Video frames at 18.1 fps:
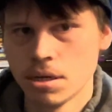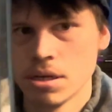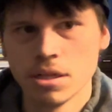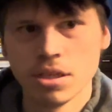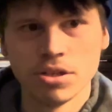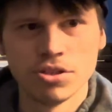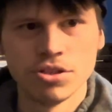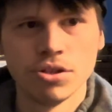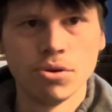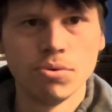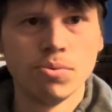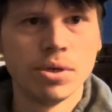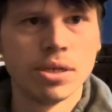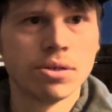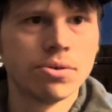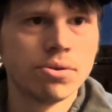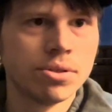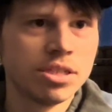There's no
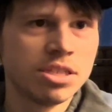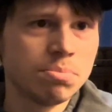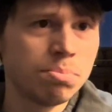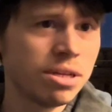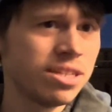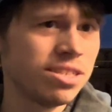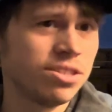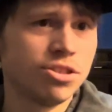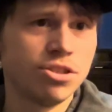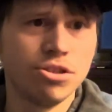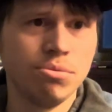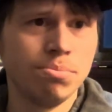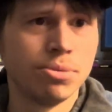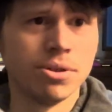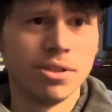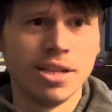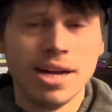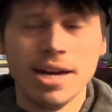wiggle. This blade is super
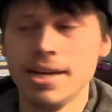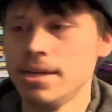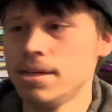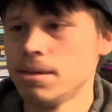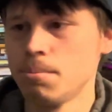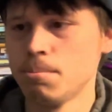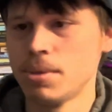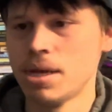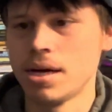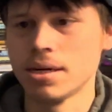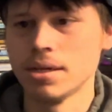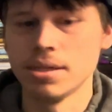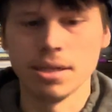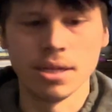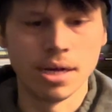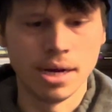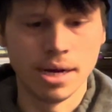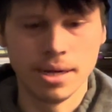light. I'm not gonna
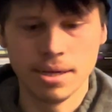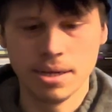lie.